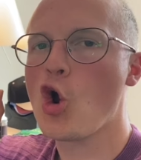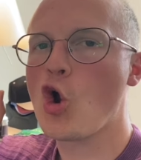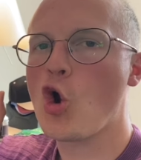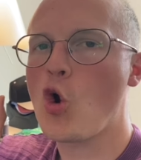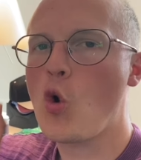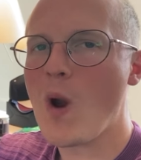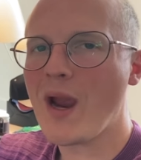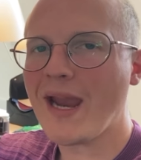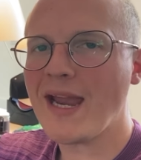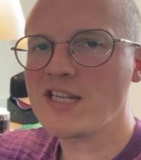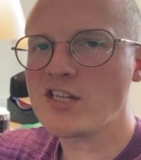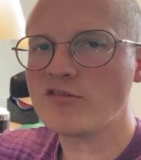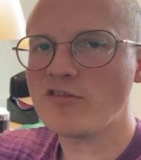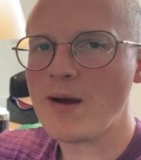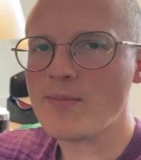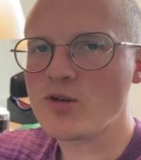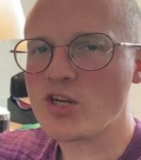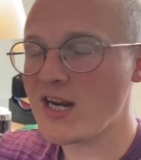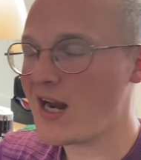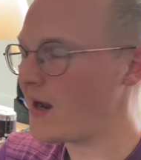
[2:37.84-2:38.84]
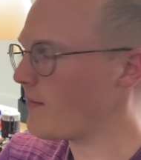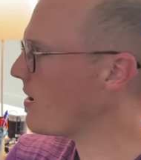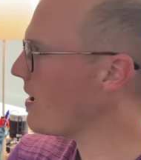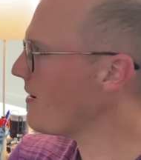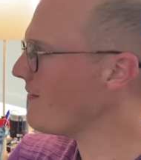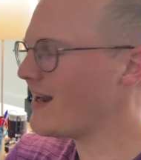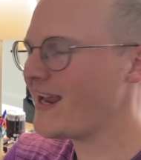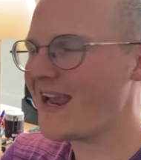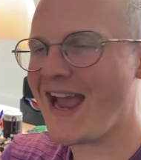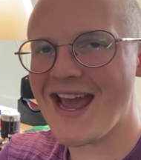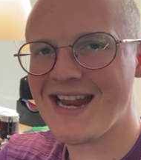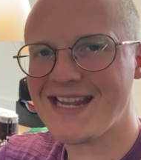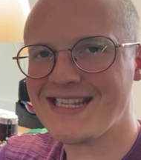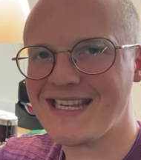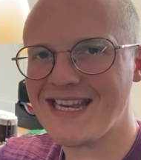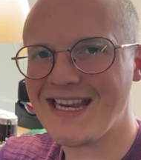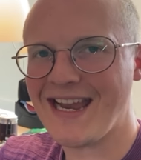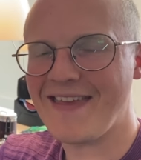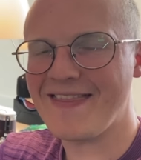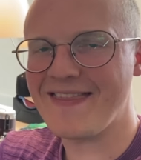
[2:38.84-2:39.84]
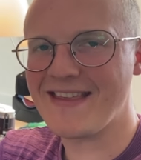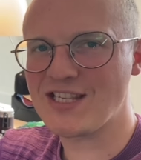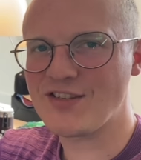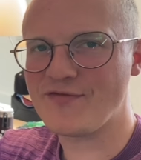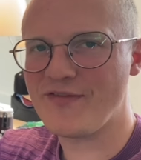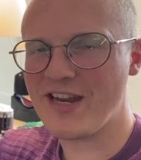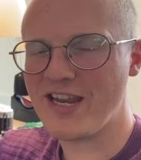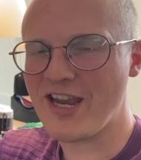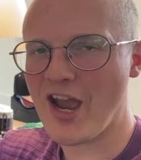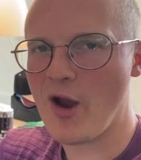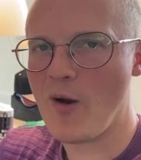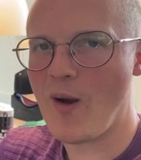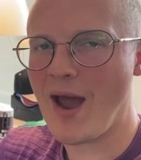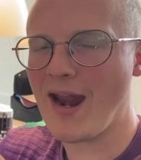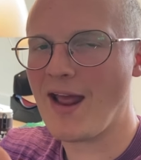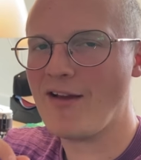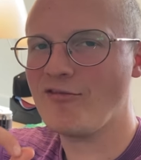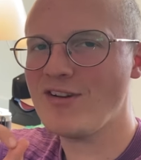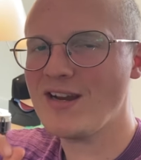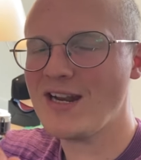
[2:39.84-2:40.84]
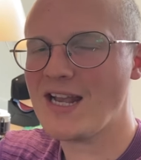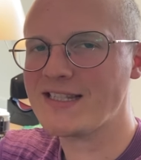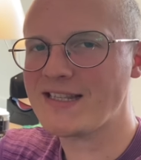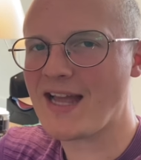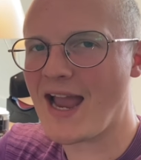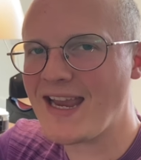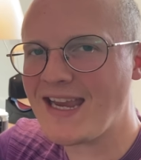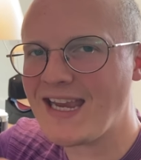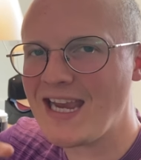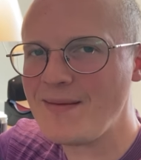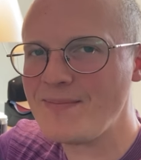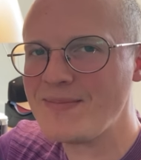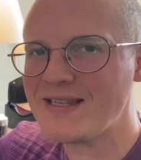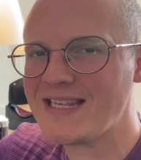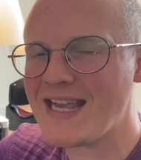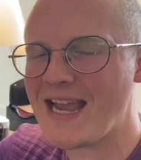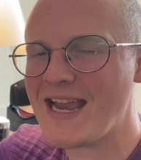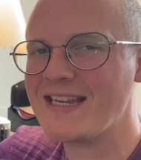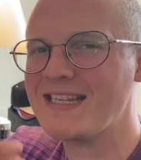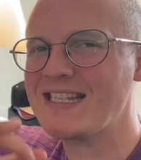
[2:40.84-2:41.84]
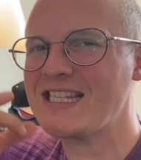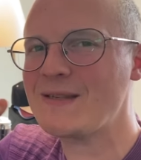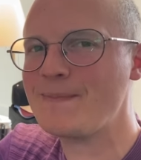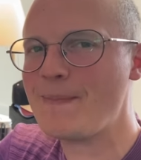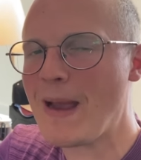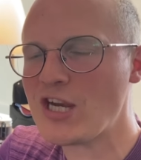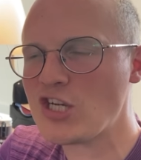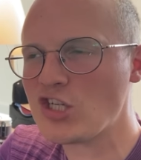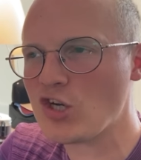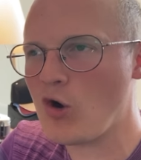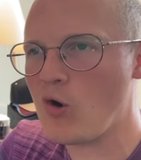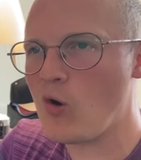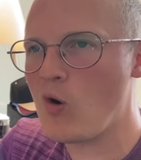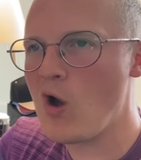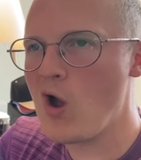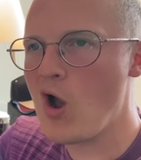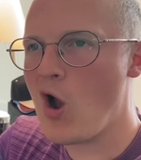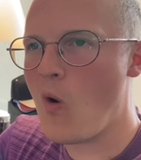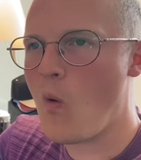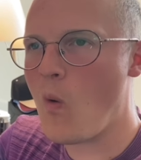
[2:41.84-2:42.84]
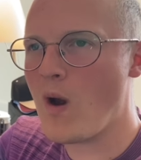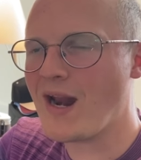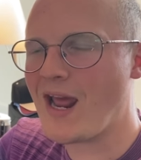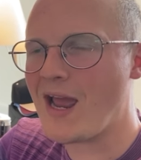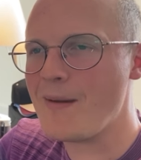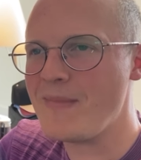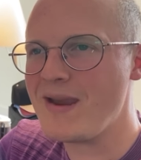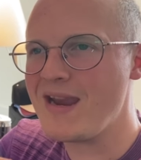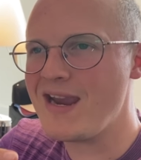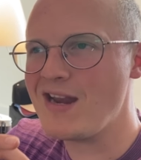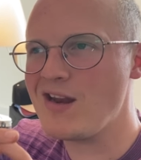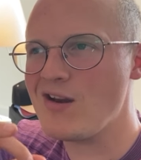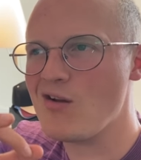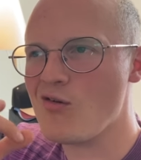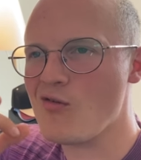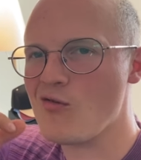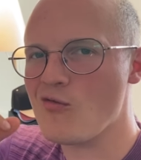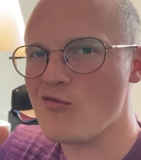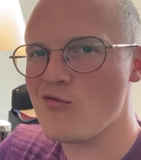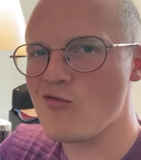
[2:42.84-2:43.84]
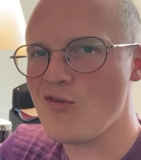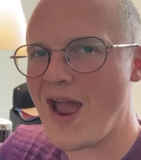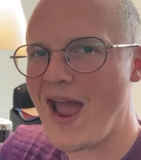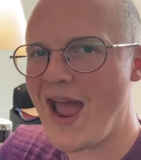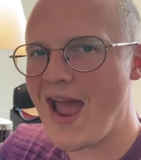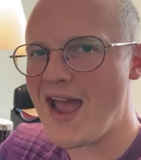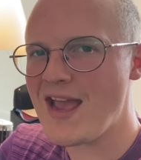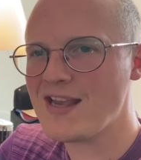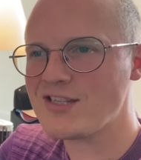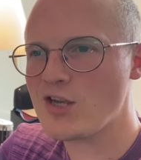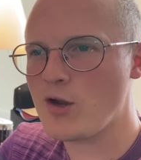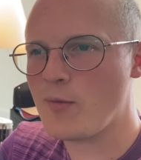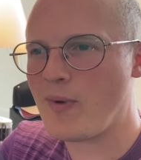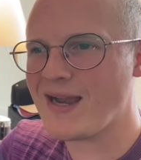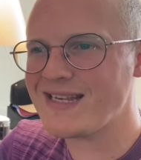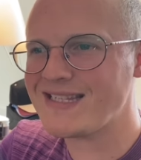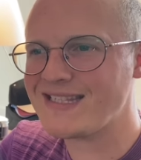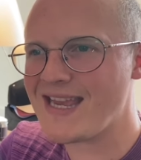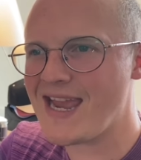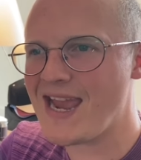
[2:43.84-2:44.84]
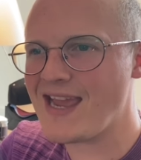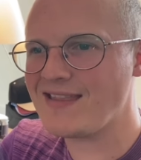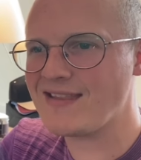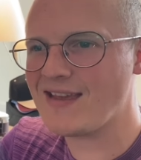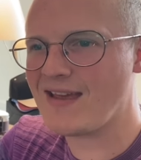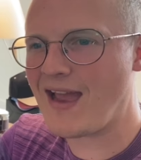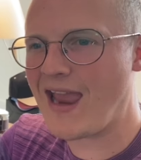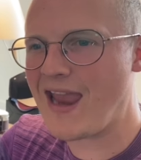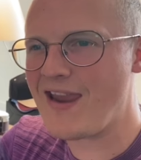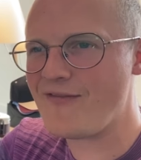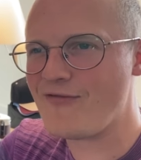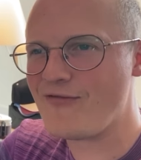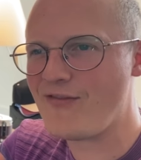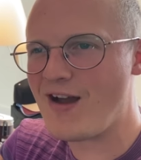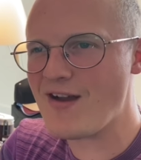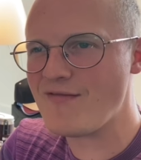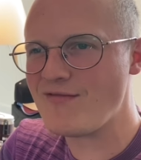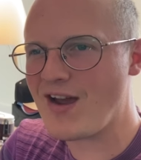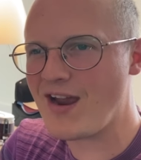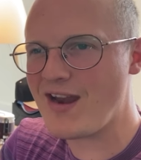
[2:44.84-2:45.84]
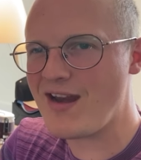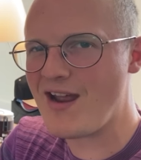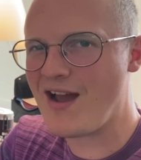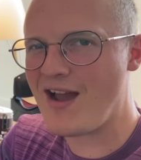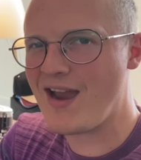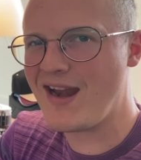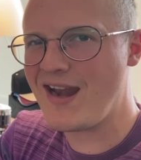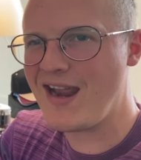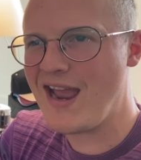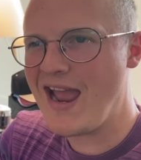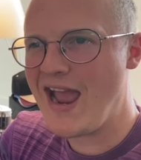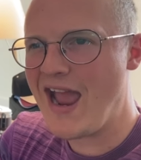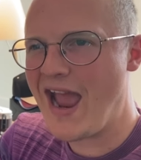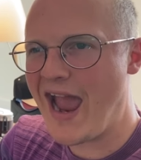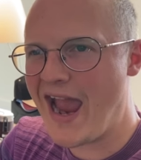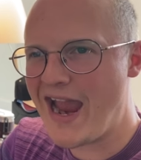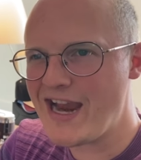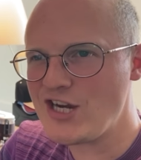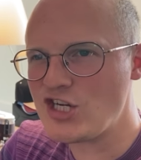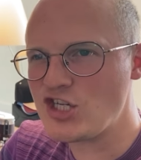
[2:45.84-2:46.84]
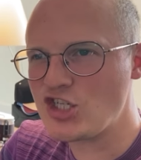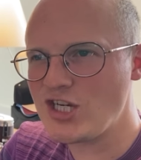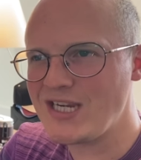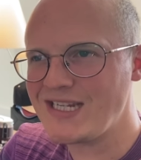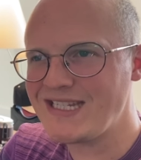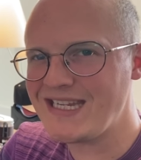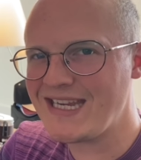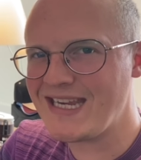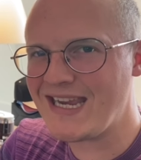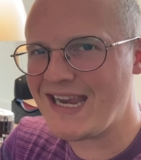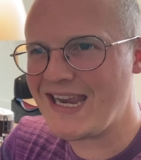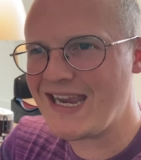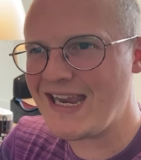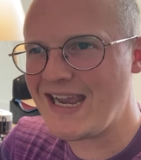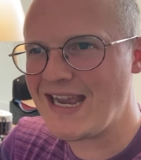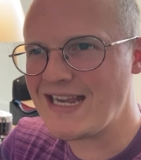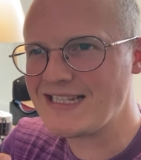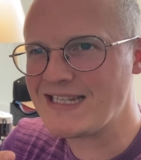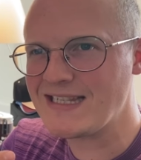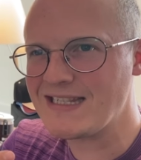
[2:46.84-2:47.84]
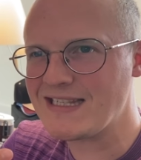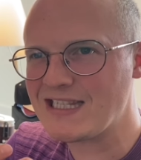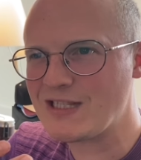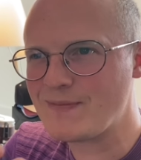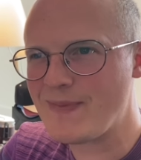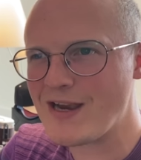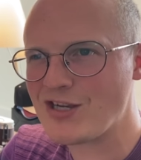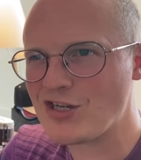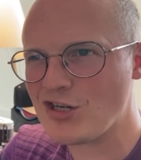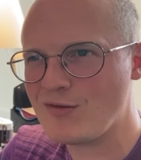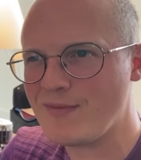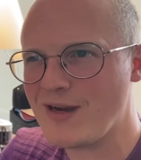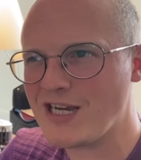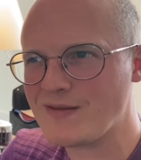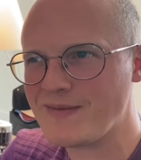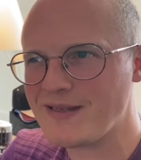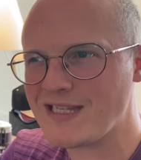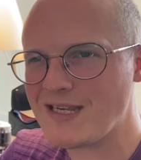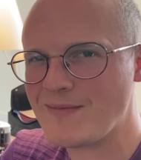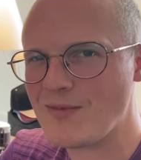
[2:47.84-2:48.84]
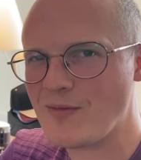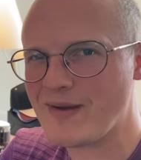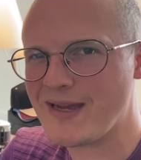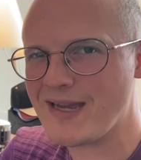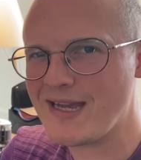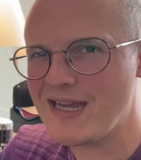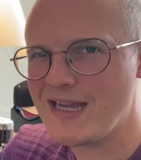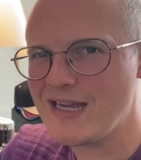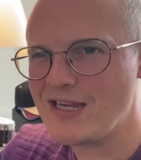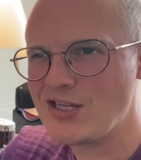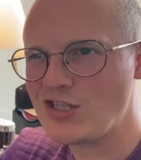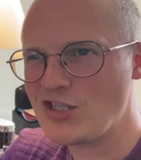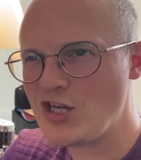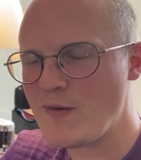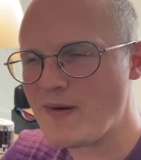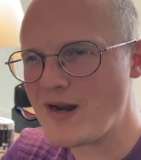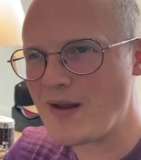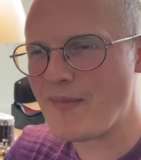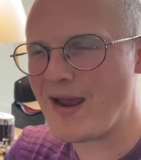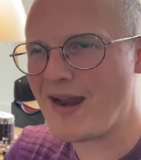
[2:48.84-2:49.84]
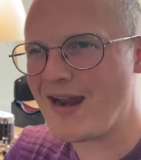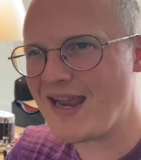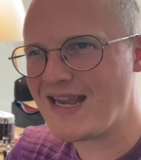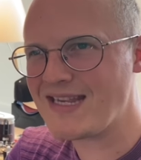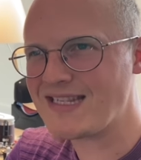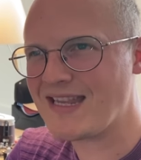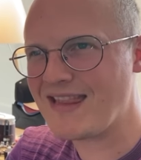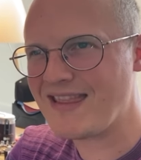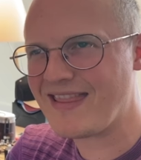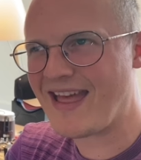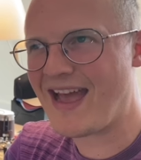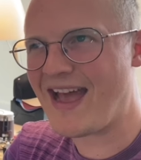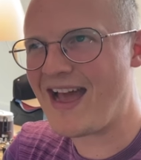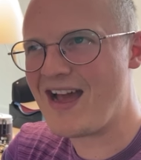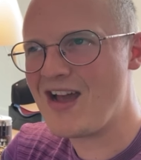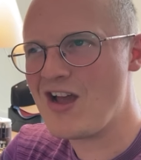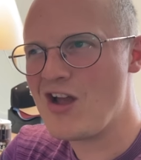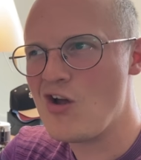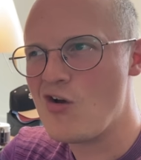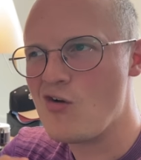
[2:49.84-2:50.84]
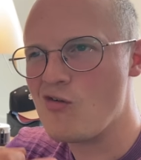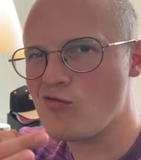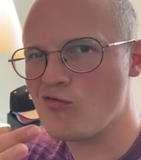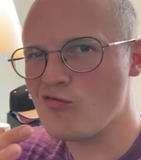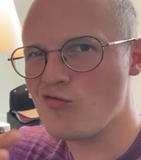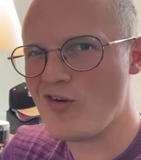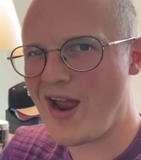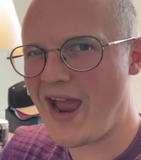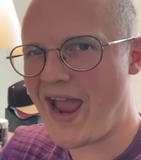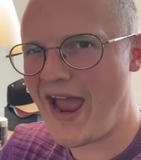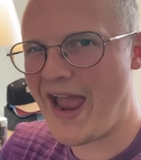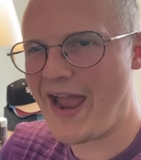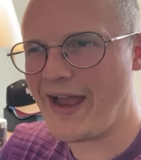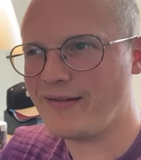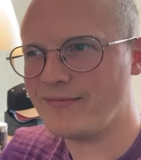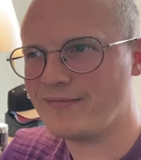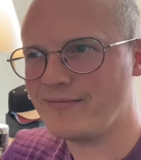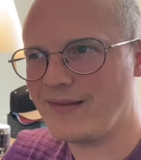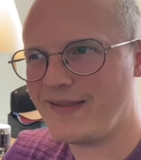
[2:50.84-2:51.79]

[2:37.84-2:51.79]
Quick interruption, I'm currently editing this video and I've realized that I keep saying special when I mean rare. So by saying that a 599 HGTE isn't special makes me seem a bit stupid. I meant isn't that rare.